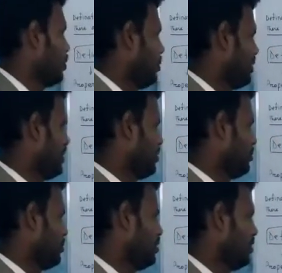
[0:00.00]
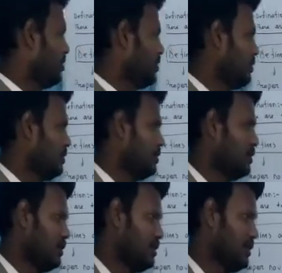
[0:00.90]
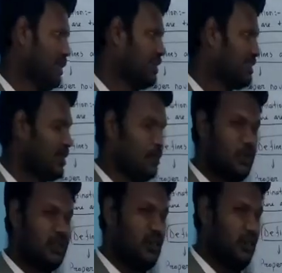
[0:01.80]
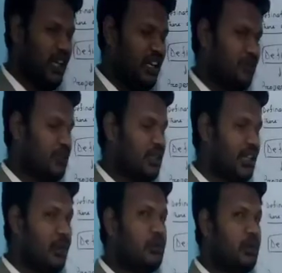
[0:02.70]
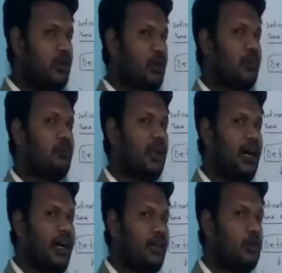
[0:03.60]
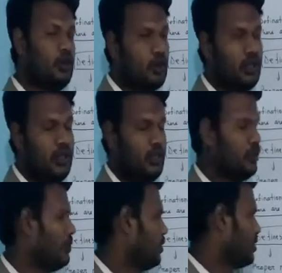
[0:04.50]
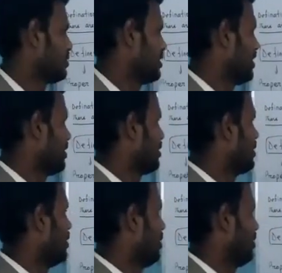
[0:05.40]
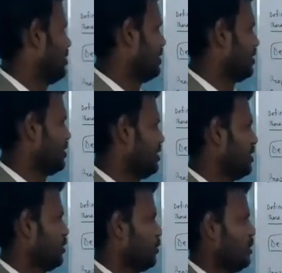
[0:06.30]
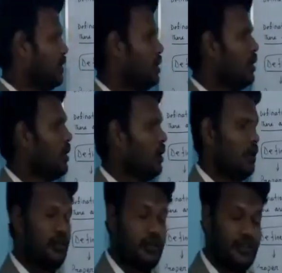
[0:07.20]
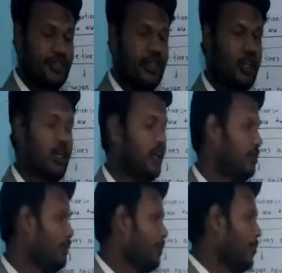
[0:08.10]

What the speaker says: When you are telling someone a name, the name will apply not only for a single entity, it will describe